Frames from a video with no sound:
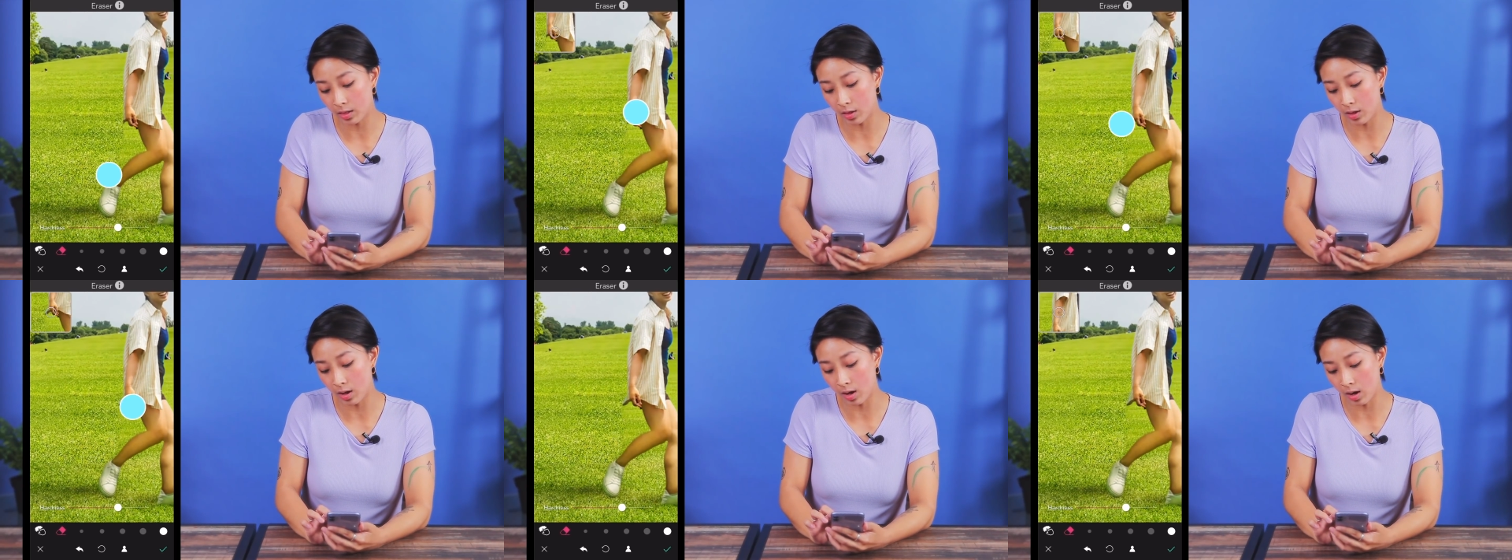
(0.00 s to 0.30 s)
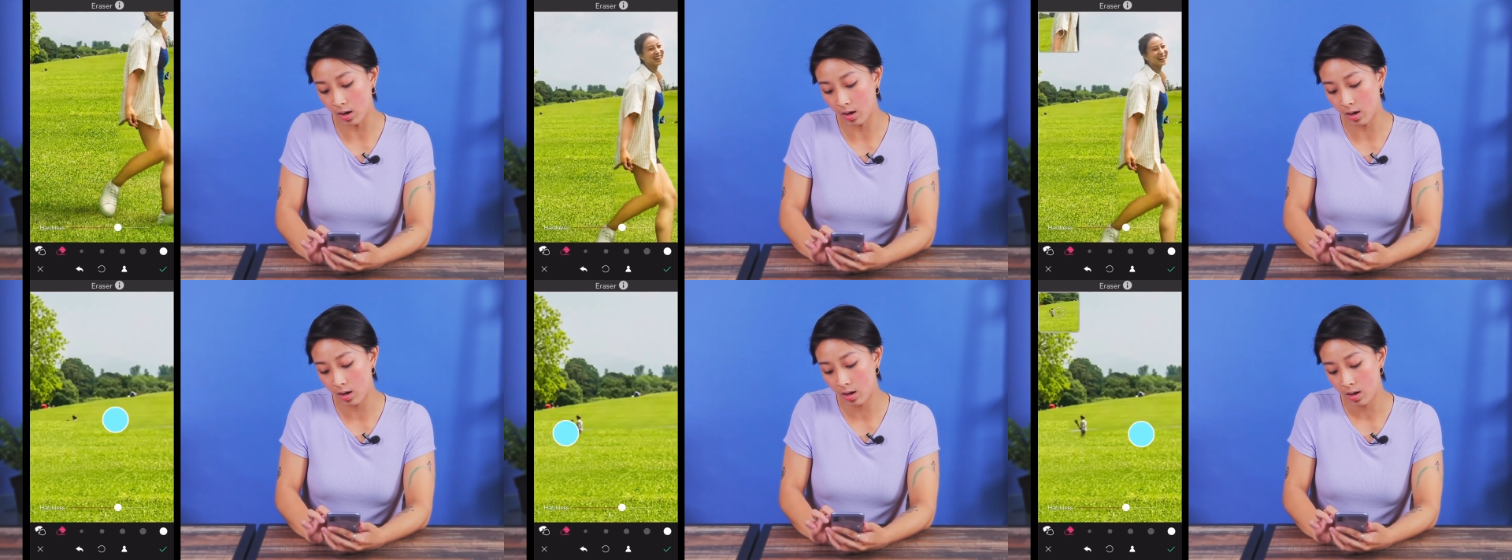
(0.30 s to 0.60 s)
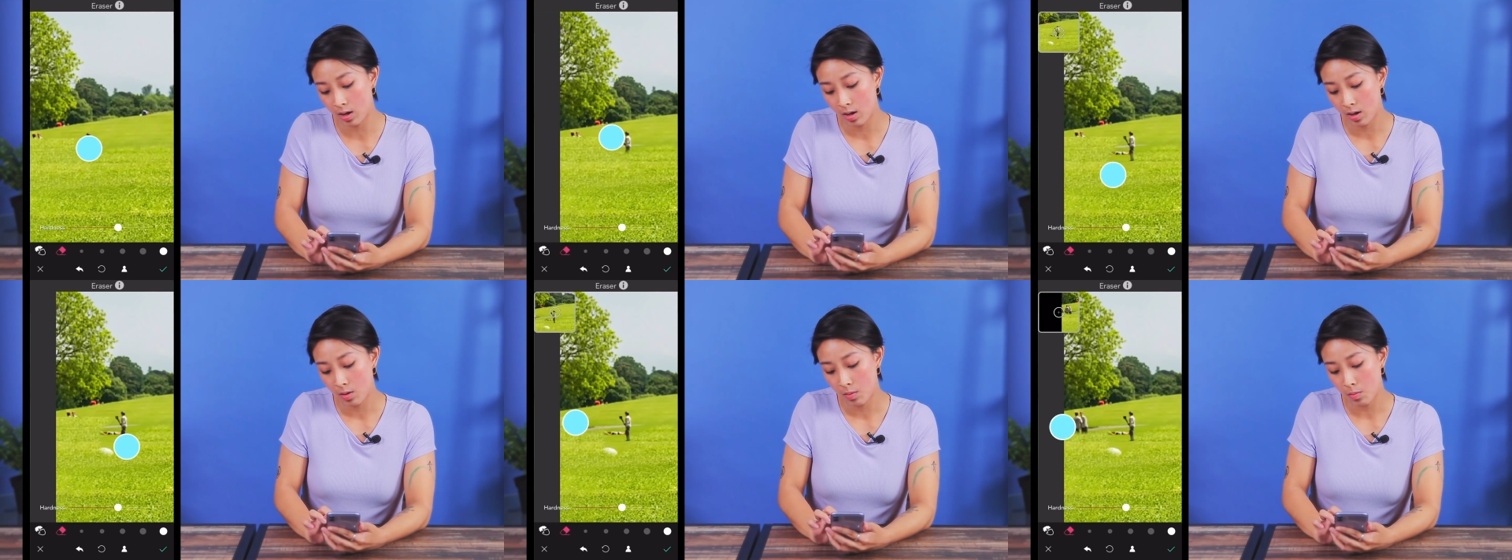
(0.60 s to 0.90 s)
look
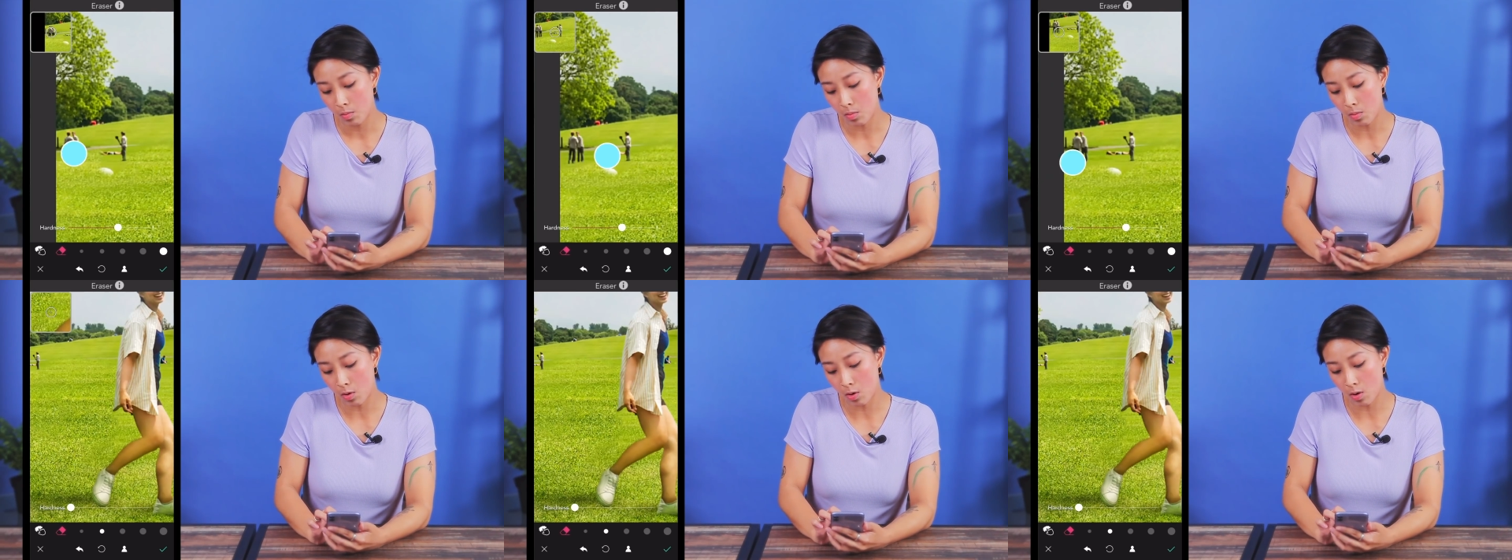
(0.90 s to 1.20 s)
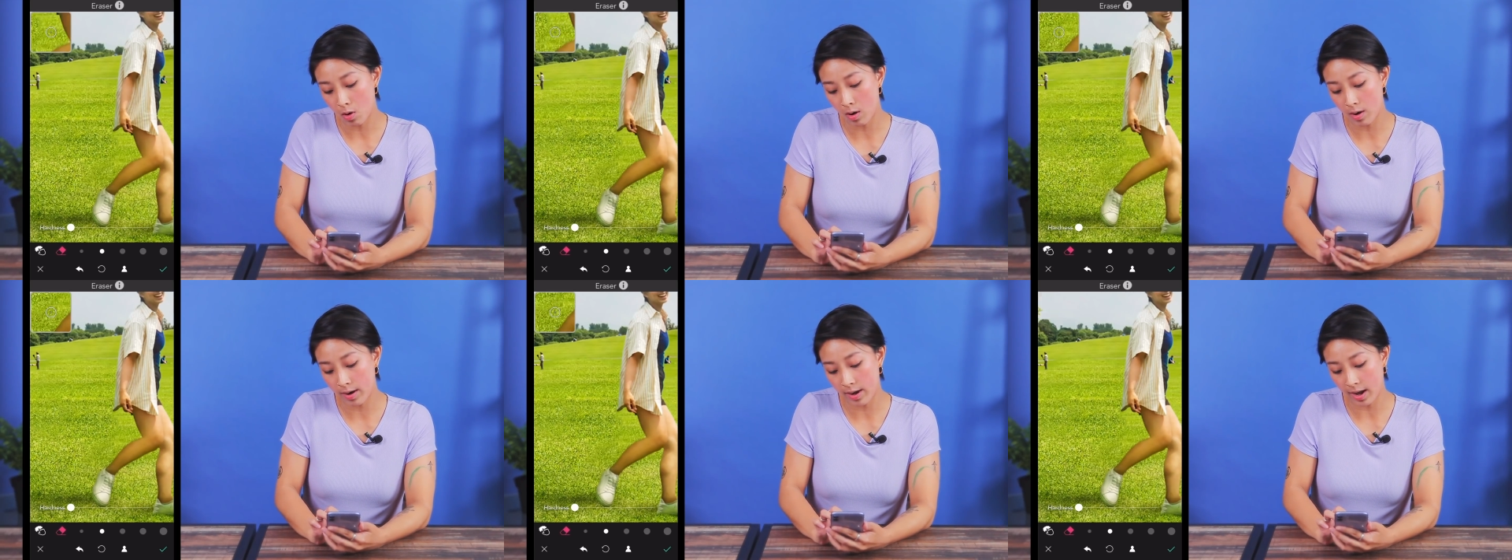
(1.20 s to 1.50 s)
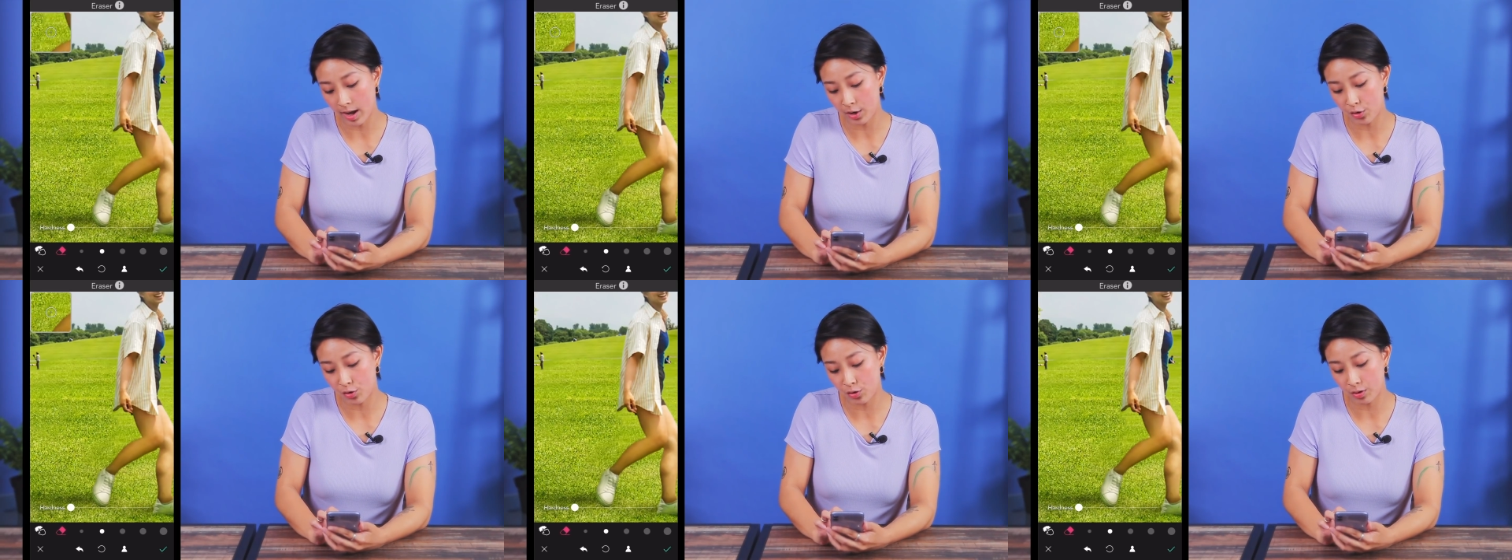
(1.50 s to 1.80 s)
more
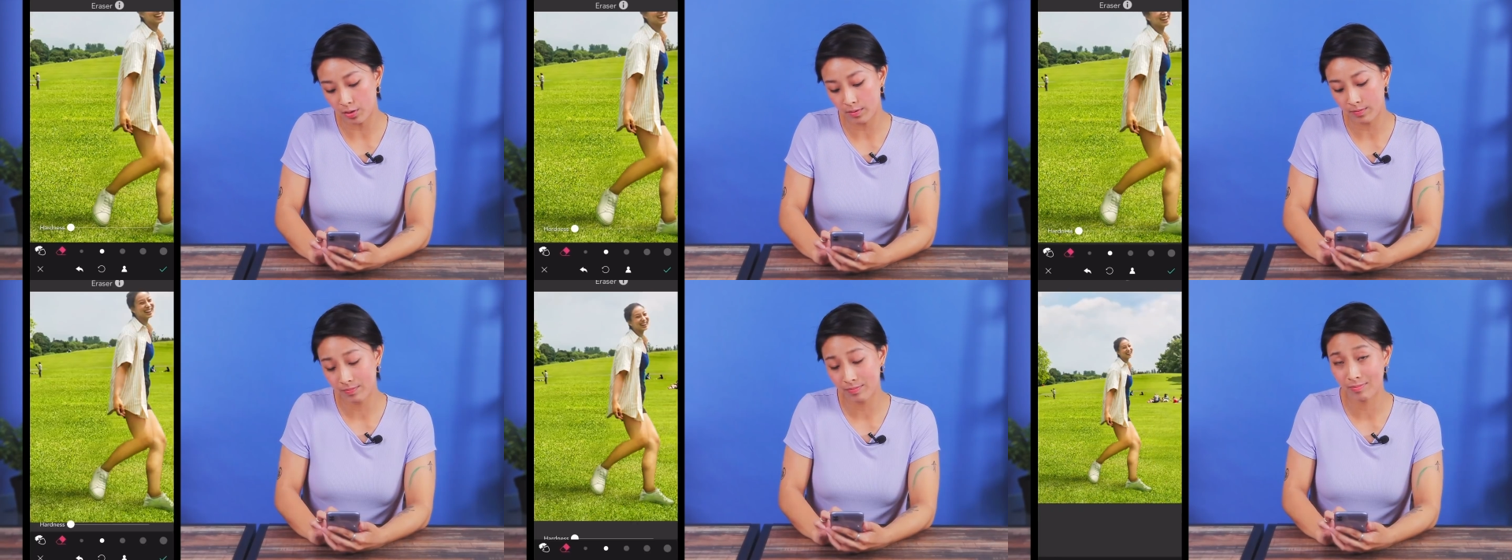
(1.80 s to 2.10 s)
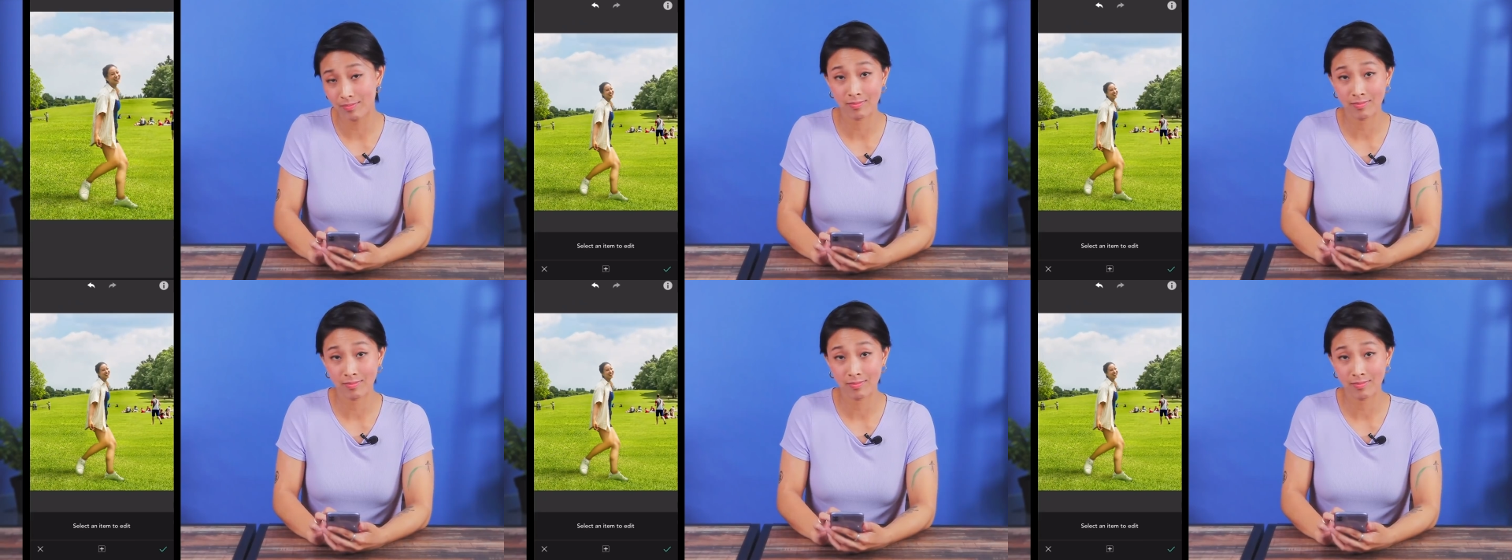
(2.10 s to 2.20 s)
natural.